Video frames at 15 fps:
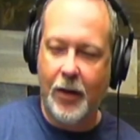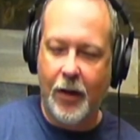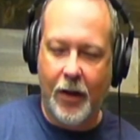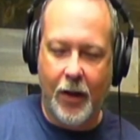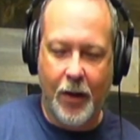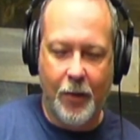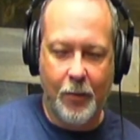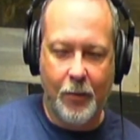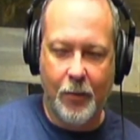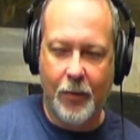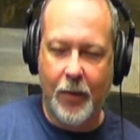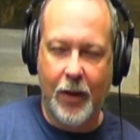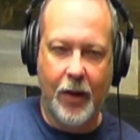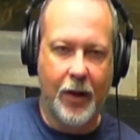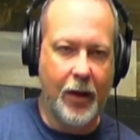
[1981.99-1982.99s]
And
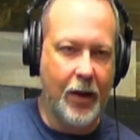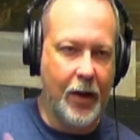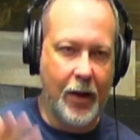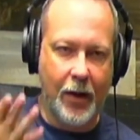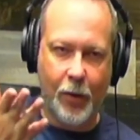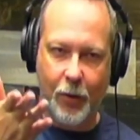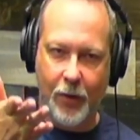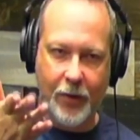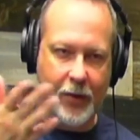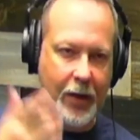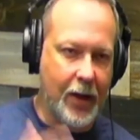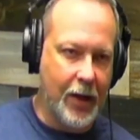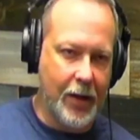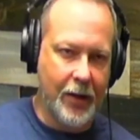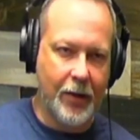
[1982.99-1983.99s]
I know this
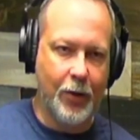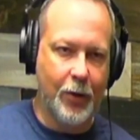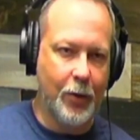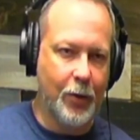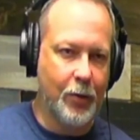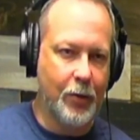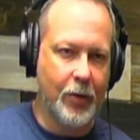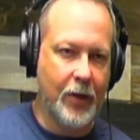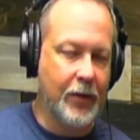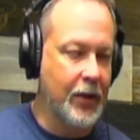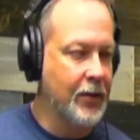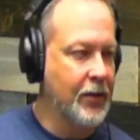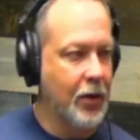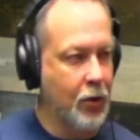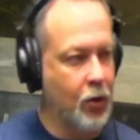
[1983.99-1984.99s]
guy, it's like I
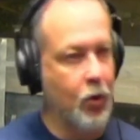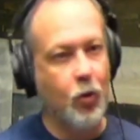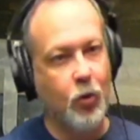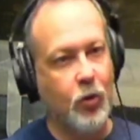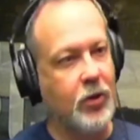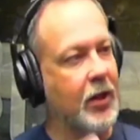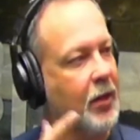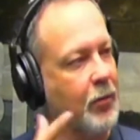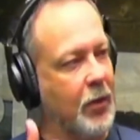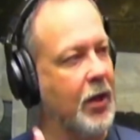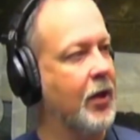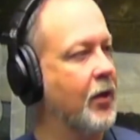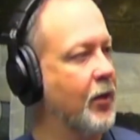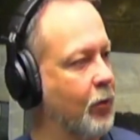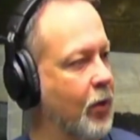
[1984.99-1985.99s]
said, you sent me
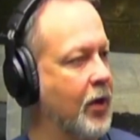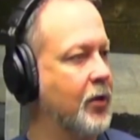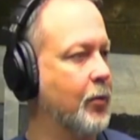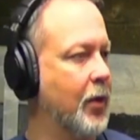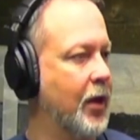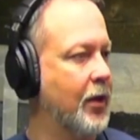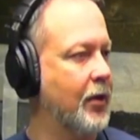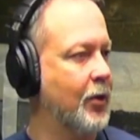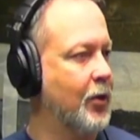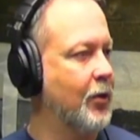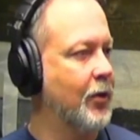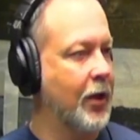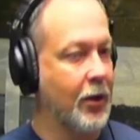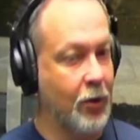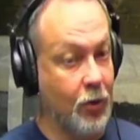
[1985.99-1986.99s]
his resume.
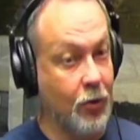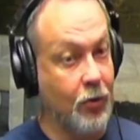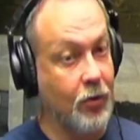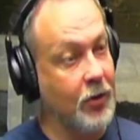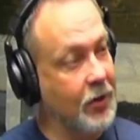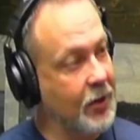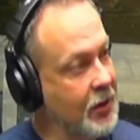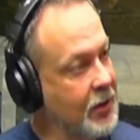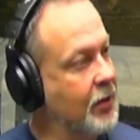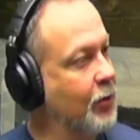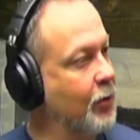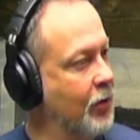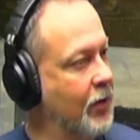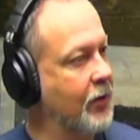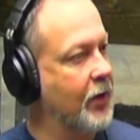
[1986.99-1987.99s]
You're like, you should consider
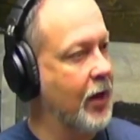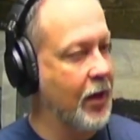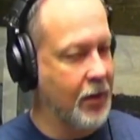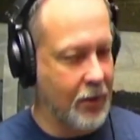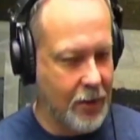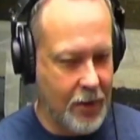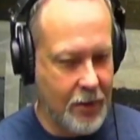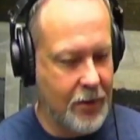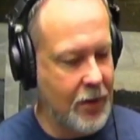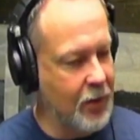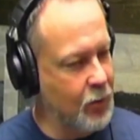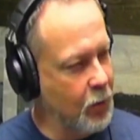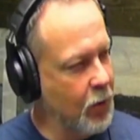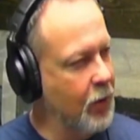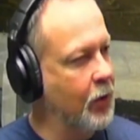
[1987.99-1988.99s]
this guy. He's
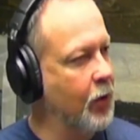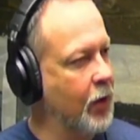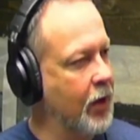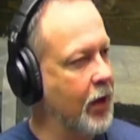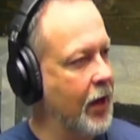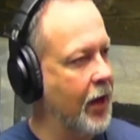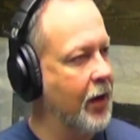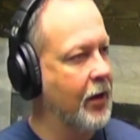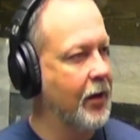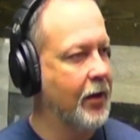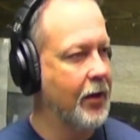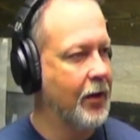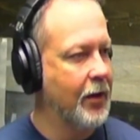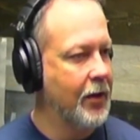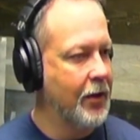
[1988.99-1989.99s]
worth looking at.
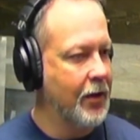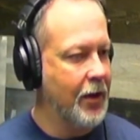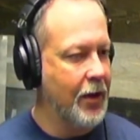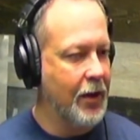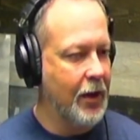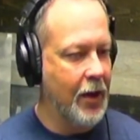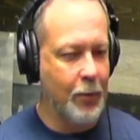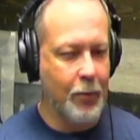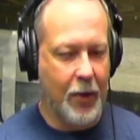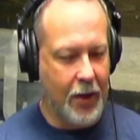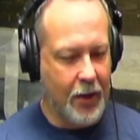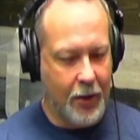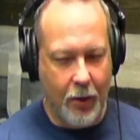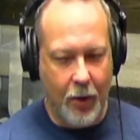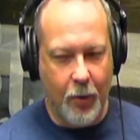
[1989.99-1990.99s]
And
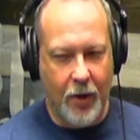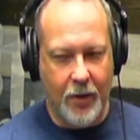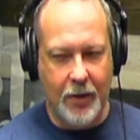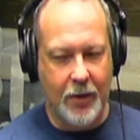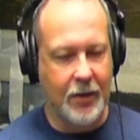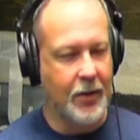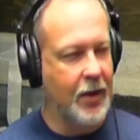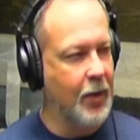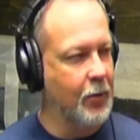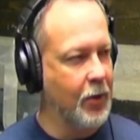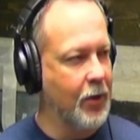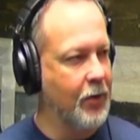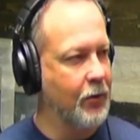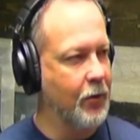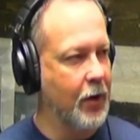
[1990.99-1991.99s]
here I was at the time
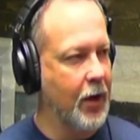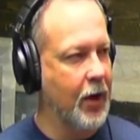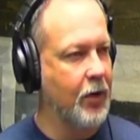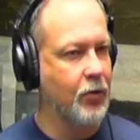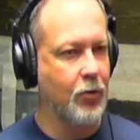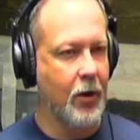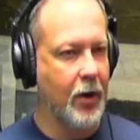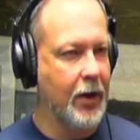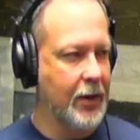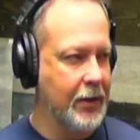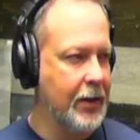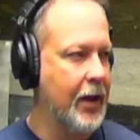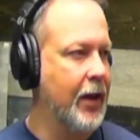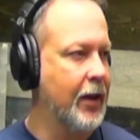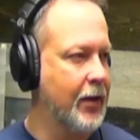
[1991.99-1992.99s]
looking for a guy strong in
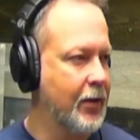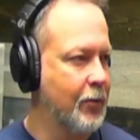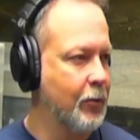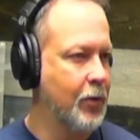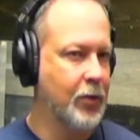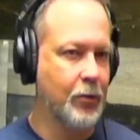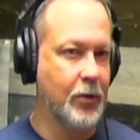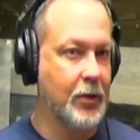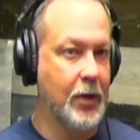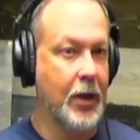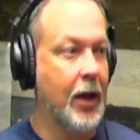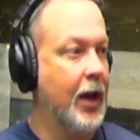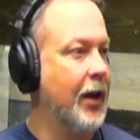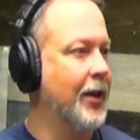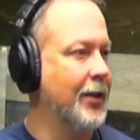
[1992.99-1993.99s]
tech, which was
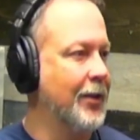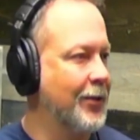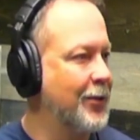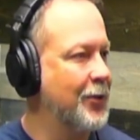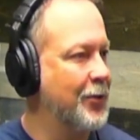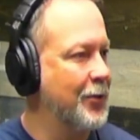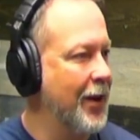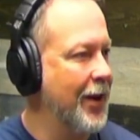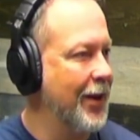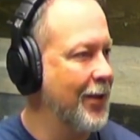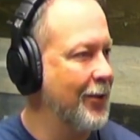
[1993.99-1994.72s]
not his strength, right?